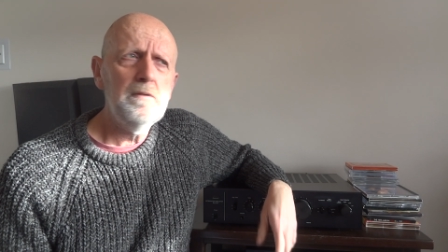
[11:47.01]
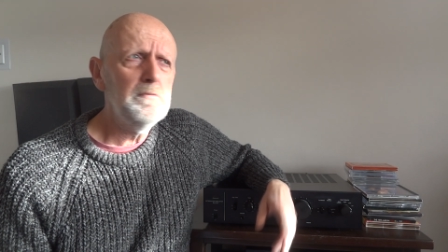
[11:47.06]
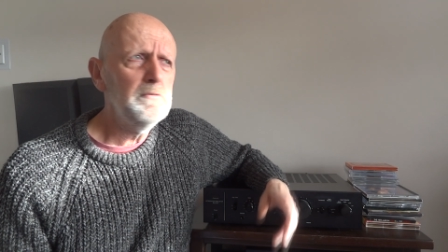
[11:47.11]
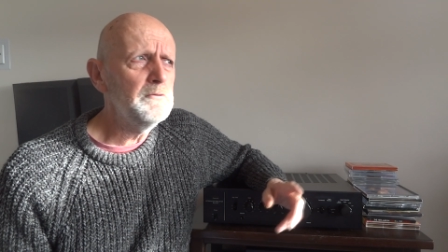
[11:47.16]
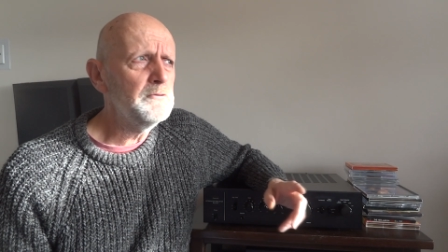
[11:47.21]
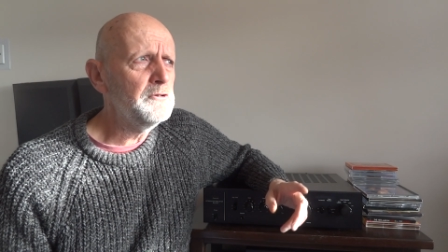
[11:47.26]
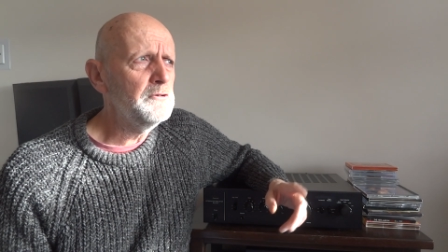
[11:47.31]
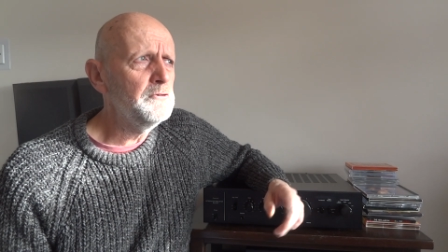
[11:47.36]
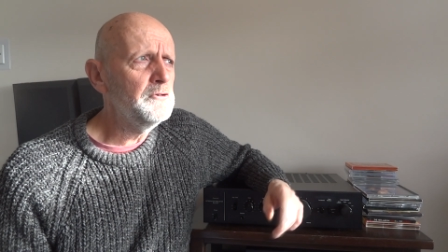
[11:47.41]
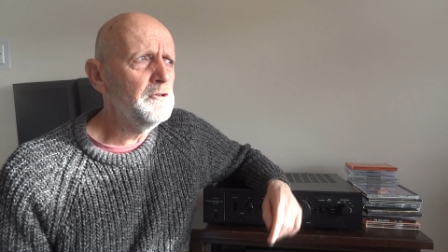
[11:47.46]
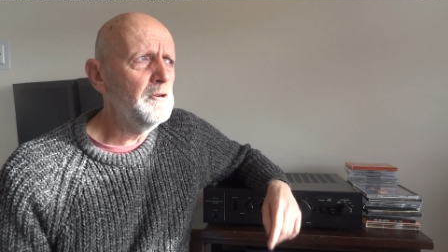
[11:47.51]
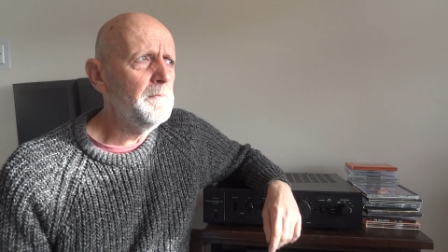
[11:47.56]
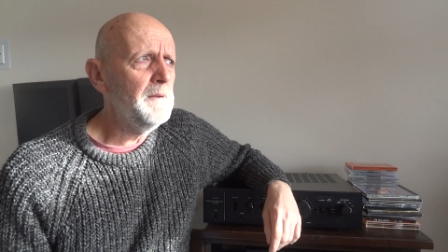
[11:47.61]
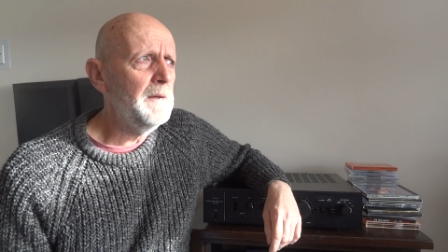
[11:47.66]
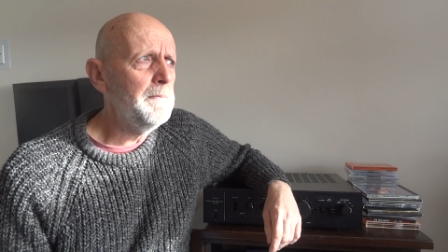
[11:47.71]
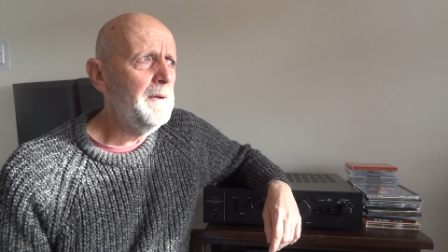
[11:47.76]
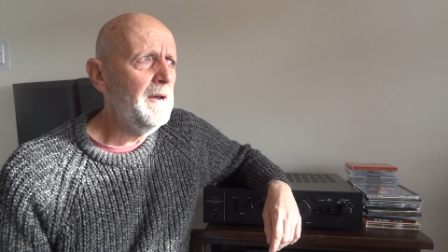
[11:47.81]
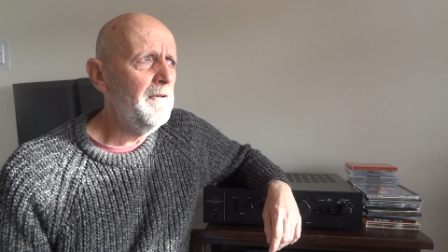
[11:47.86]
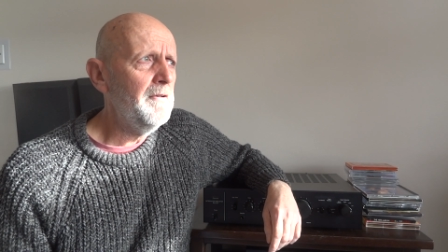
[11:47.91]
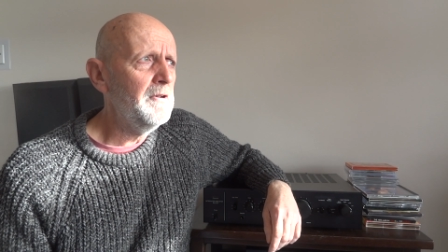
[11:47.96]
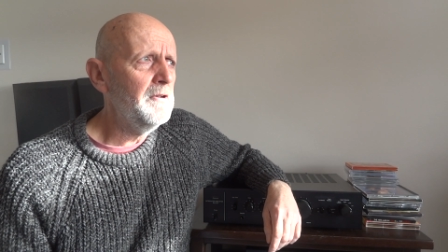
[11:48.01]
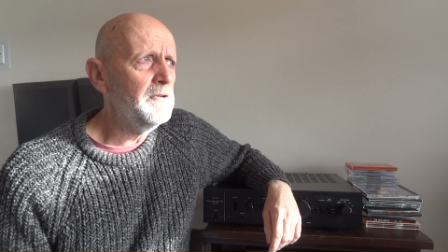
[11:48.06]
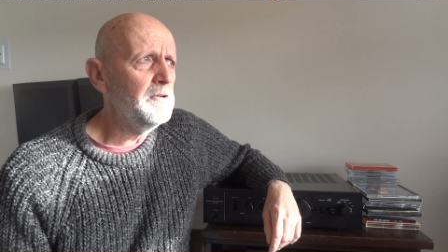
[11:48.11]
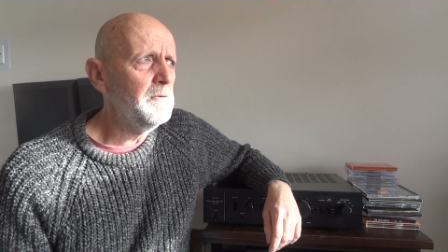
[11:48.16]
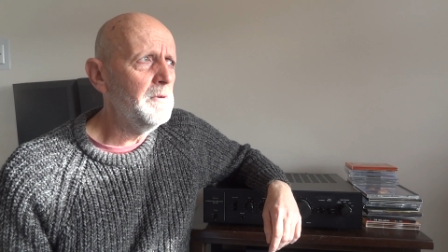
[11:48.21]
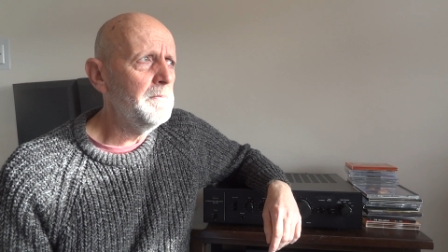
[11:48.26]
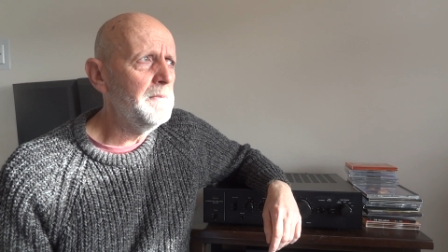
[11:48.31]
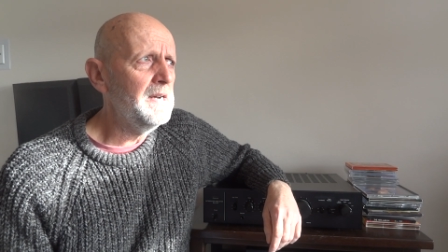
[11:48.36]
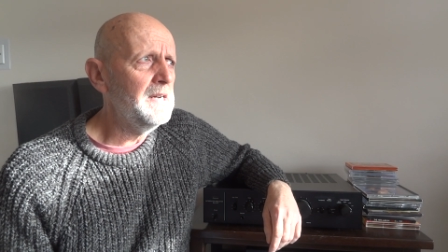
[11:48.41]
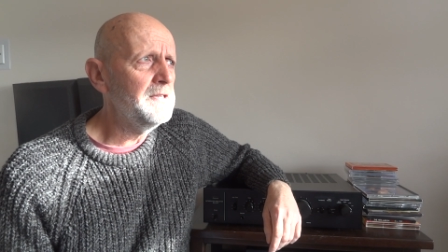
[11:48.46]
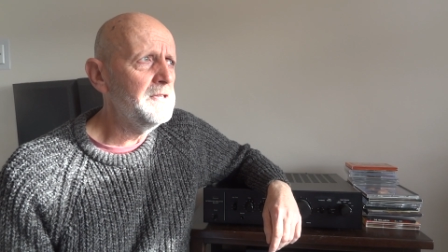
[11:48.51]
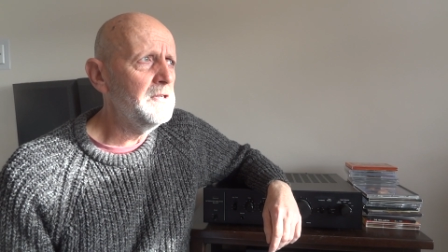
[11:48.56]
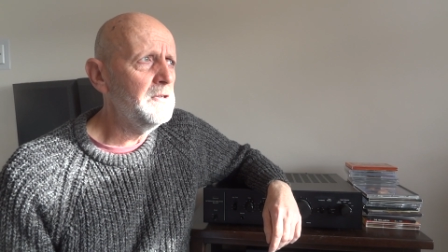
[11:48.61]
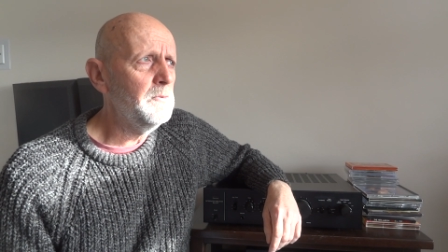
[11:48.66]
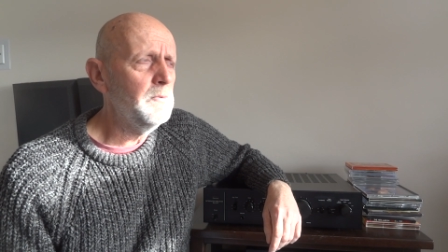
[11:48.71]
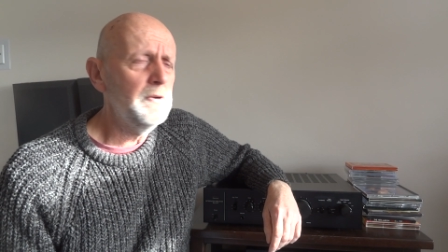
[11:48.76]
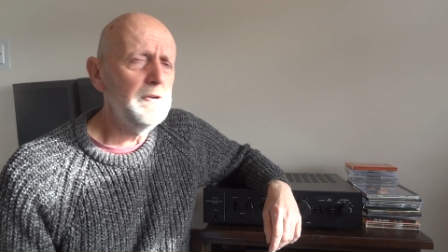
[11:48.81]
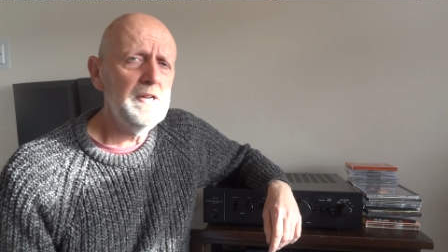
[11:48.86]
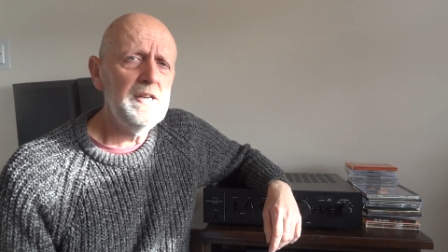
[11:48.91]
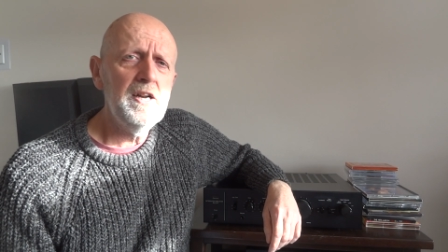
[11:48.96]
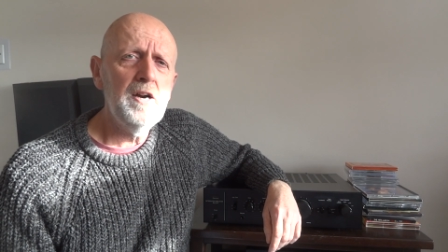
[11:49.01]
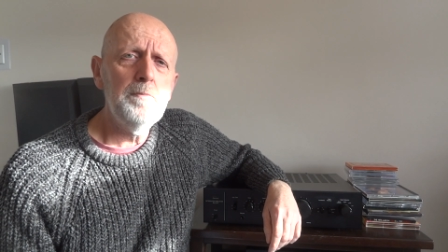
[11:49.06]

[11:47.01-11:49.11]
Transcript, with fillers: I'm not too sure about parallel, you won't be able to do, will you?